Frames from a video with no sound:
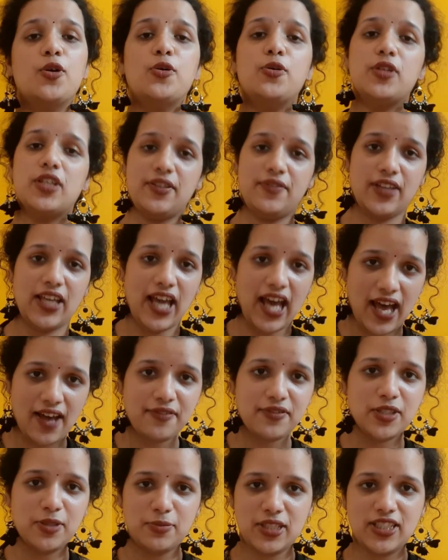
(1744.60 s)
okay, we
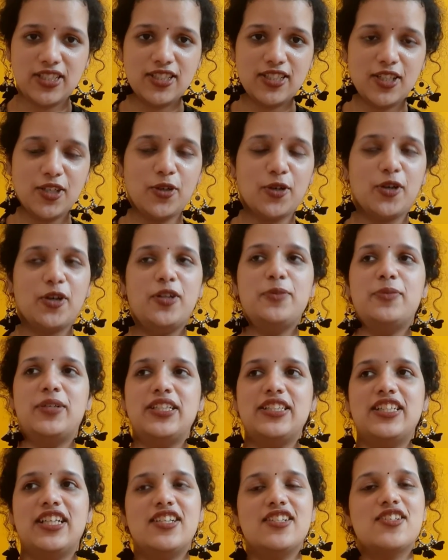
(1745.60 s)
have completed the haul,
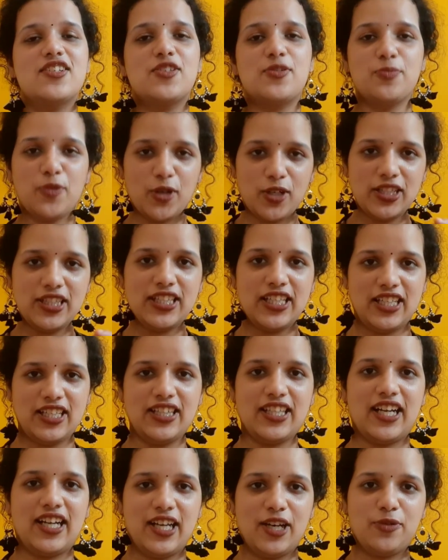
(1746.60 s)
but there is a small
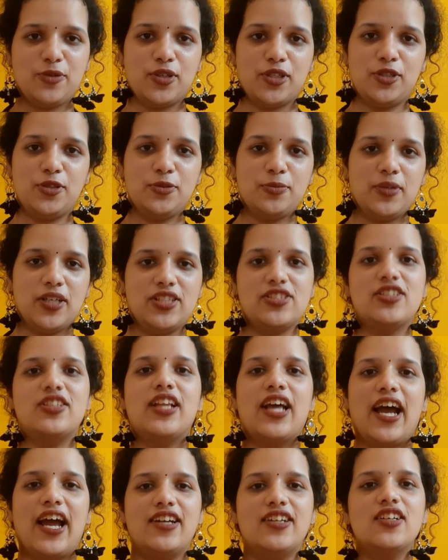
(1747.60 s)
thing that I wanted to
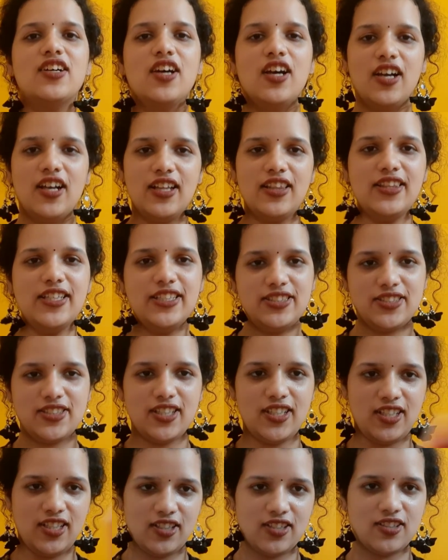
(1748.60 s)
mention, and
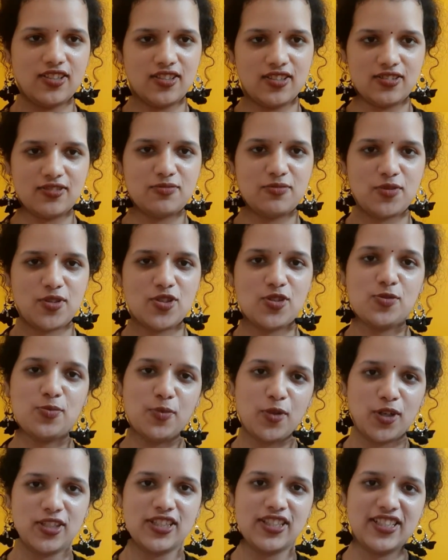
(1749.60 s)
literally a
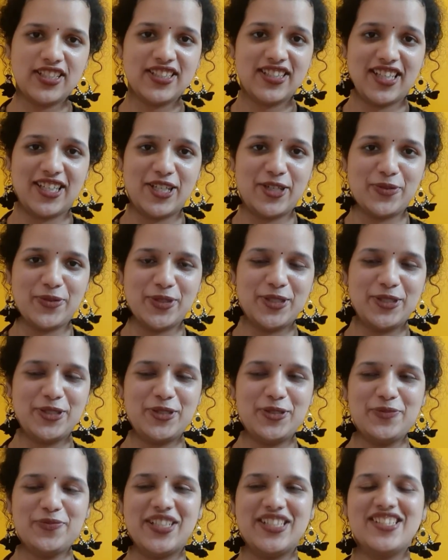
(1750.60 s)
small thing that I
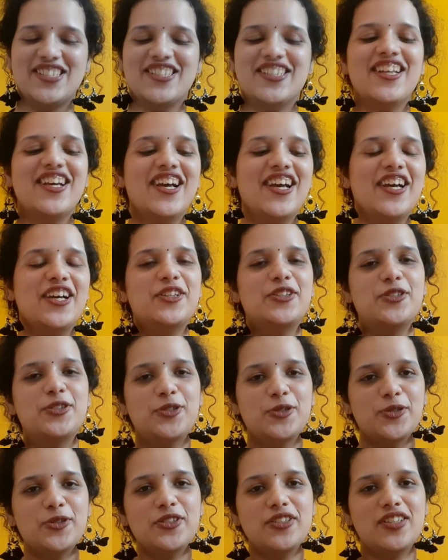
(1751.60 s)
wanted to mention.
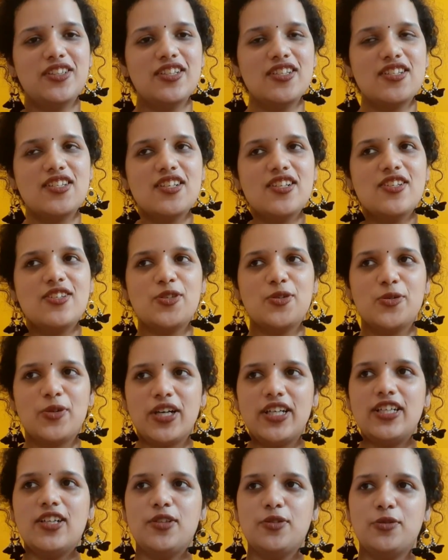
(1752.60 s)
Though this is
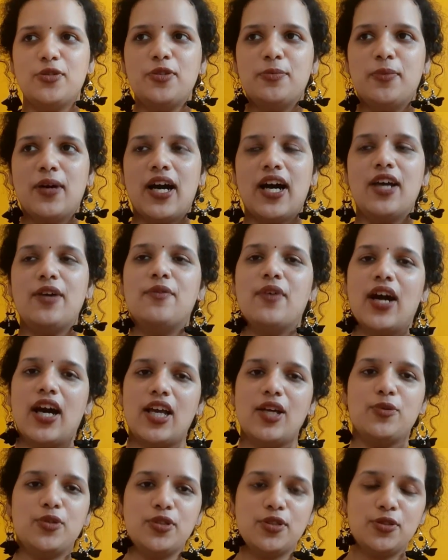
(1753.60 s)
quite an old buy,
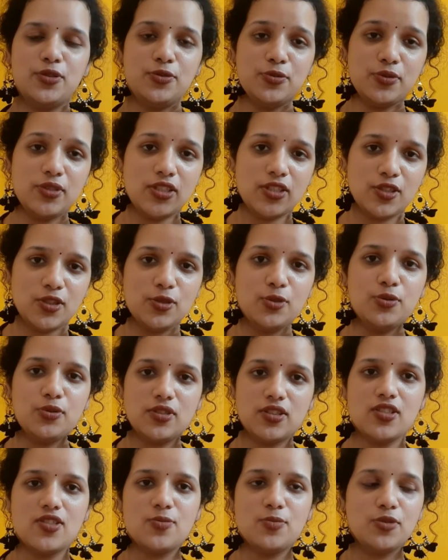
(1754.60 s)
why I wanted to
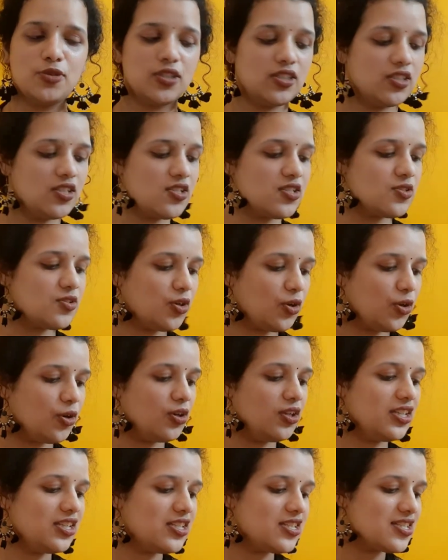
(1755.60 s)
include this book in this
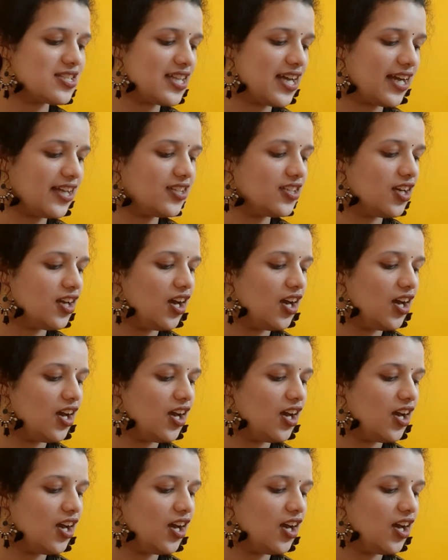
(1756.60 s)
haul is that